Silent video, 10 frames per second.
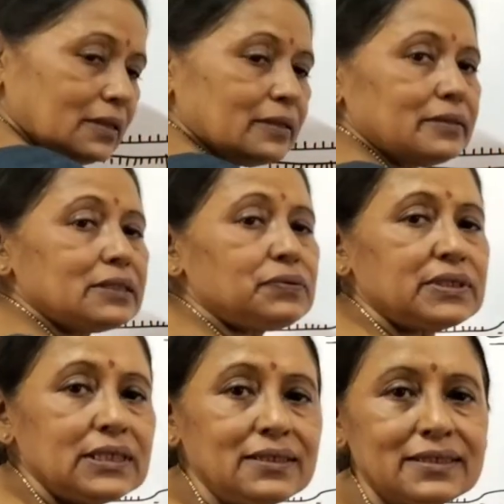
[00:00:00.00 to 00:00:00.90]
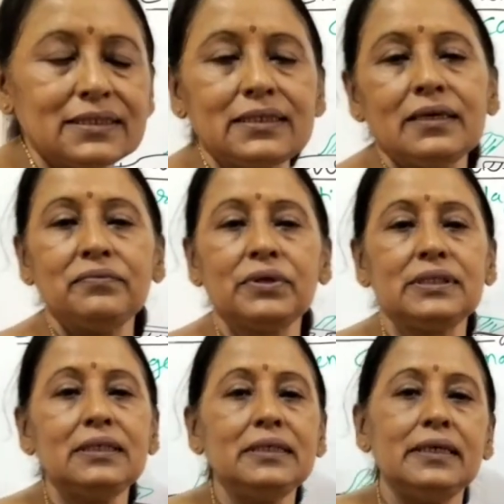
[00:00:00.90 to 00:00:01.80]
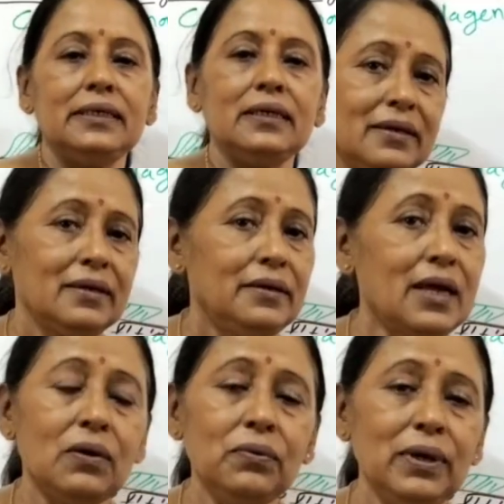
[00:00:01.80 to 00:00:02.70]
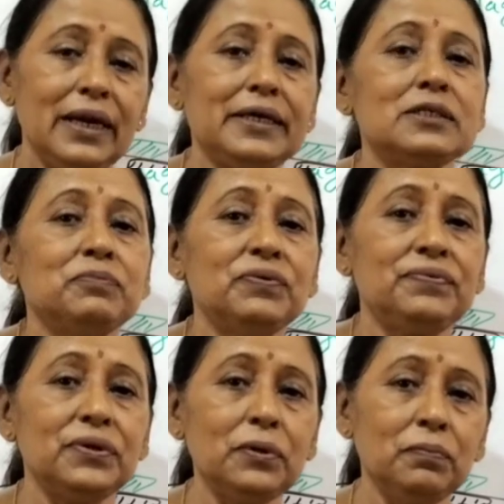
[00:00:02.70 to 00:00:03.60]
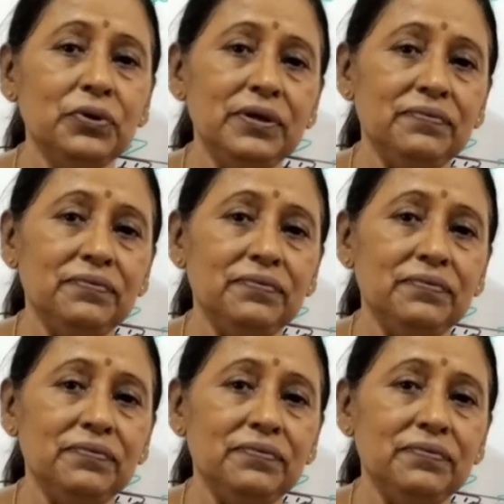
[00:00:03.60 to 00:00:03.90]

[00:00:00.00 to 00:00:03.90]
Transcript: This was interesting, wasn't it? Now let us move to bony